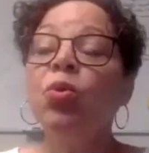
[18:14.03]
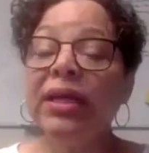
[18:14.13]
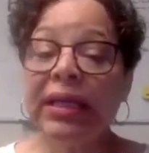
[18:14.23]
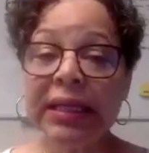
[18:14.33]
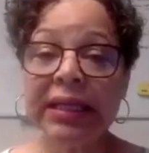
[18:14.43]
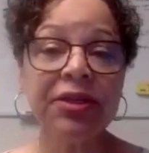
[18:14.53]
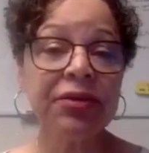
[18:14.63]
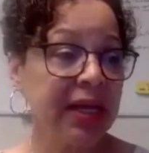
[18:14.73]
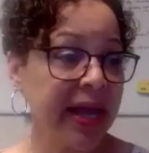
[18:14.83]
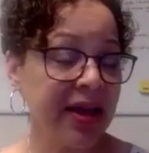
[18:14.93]
We
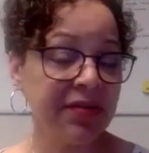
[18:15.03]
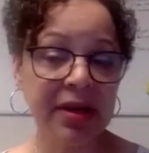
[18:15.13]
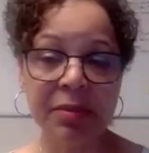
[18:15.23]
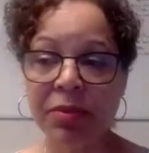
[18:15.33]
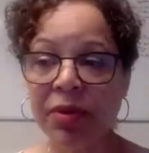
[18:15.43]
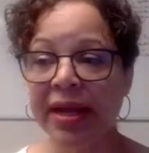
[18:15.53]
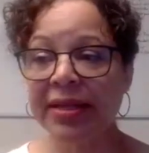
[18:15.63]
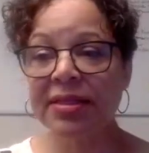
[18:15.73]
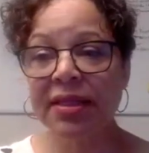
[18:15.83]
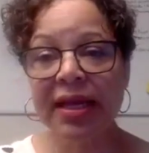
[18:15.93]
literally have in our
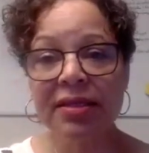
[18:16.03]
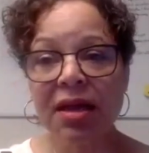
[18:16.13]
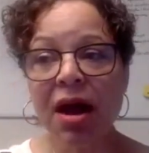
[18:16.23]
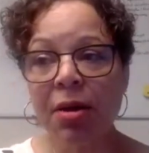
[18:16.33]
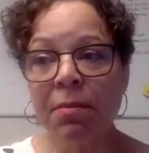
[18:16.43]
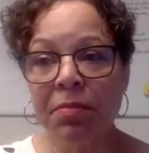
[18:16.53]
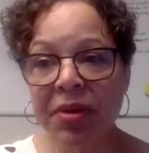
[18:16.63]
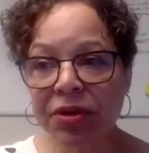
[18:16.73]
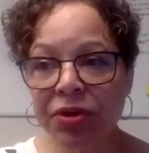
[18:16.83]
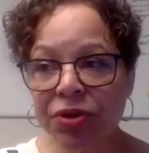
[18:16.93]
brains things called
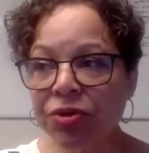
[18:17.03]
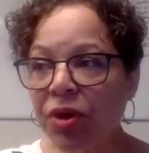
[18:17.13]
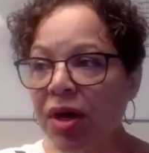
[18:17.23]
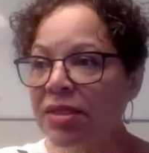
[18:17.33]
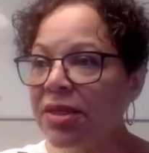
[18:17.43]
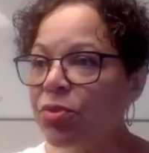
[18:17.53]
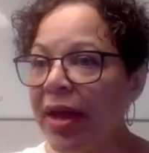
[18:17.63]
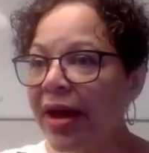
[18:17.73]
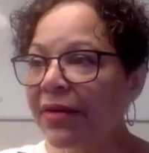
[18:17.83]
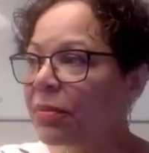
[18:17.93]
mirror neurons because
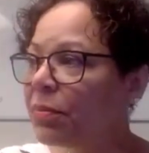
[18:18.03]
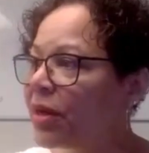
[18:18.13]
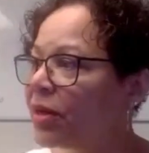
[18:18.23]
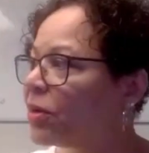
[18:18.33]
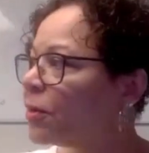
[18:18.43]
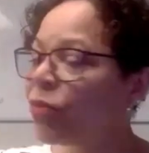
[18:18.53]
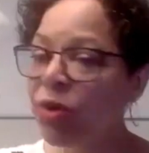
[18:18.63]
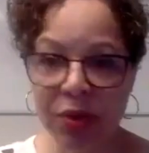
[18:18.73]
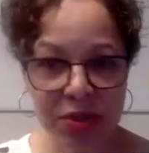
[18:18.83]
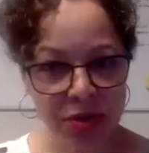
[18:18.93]
we have to mirror
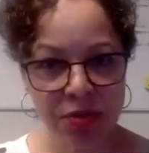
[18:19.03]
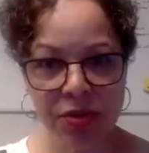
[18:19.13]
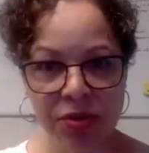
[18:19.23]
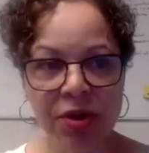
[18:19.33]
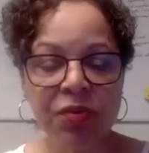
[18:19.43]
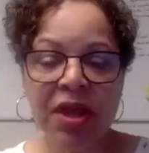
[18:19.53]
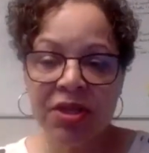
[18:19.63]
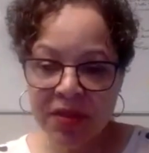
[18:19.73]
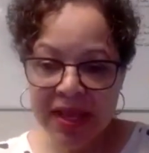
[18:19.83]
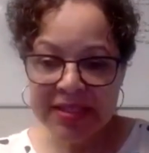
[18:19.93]
what's going on.
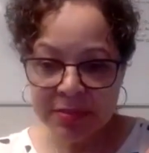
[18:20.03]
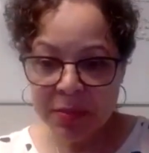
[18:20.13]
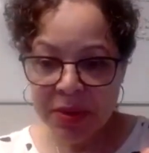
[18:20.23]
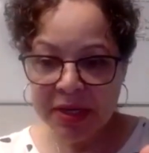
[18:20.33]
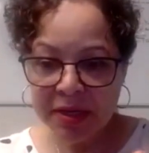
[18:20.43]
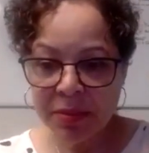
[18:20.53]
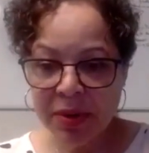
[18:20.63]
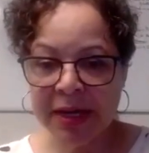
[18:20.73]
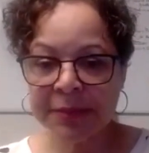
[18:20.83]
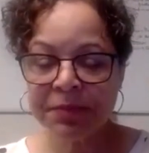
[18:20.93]
So that's the mammalian
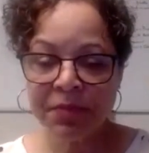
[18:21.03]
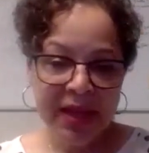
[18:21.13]
brain.